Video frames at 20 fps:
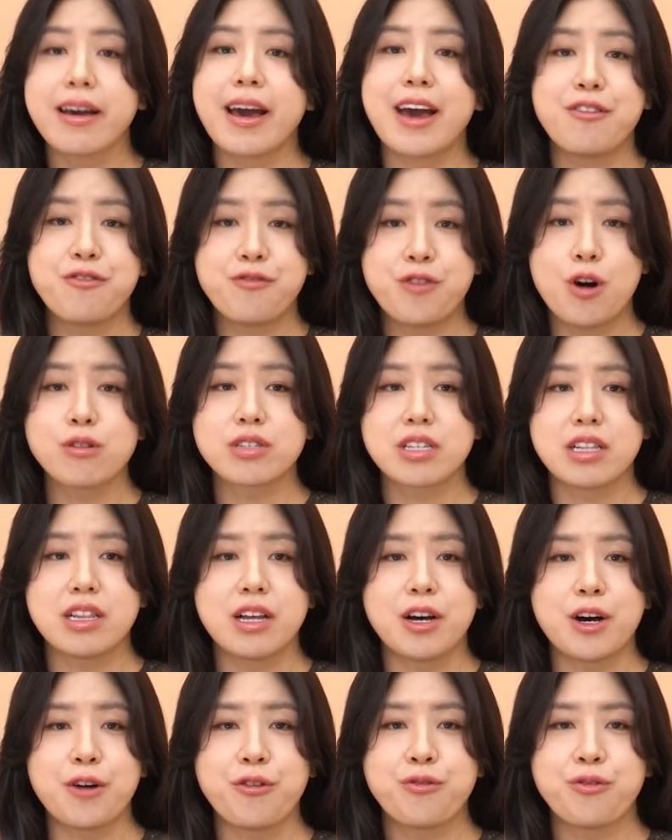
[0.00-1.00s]
and falls in
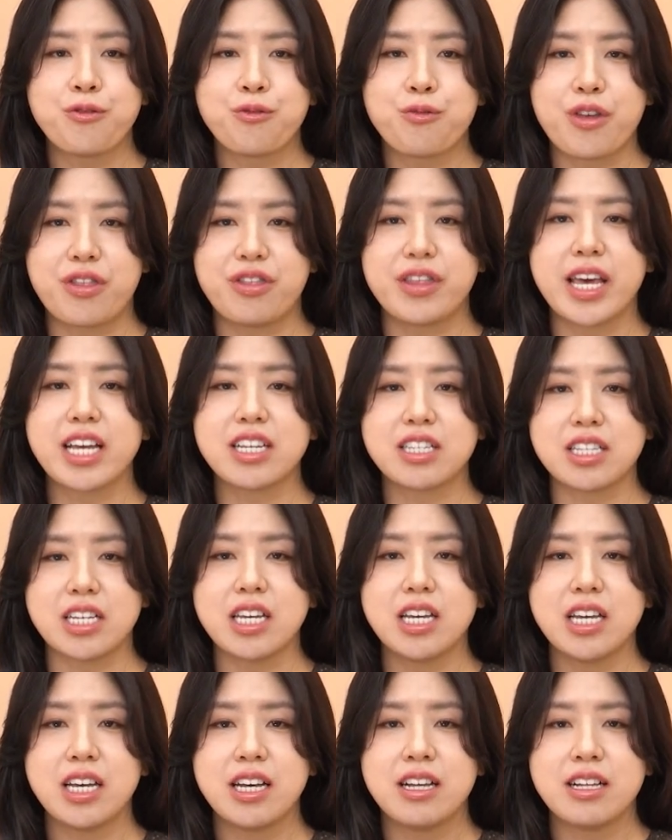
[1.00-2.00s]
love with
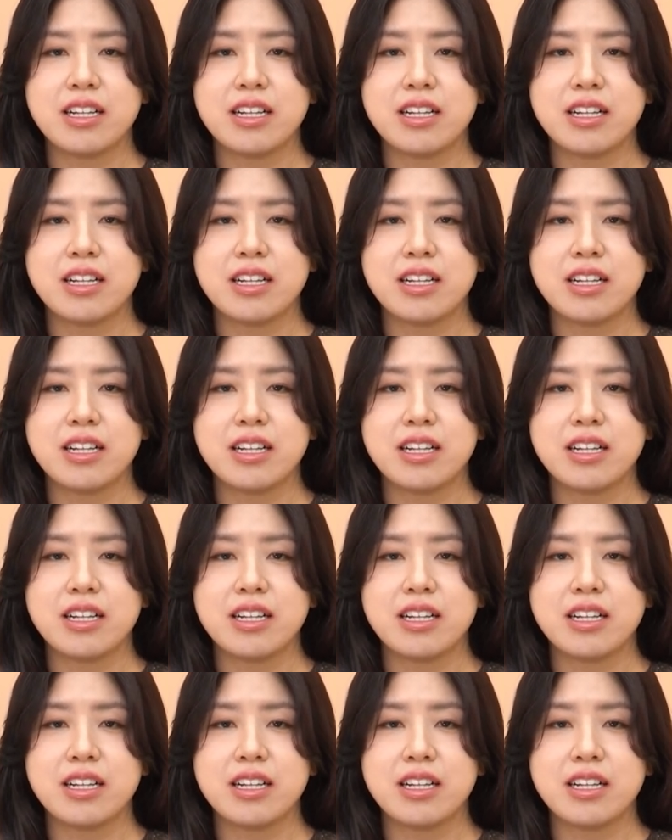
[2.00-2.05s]
Daisy,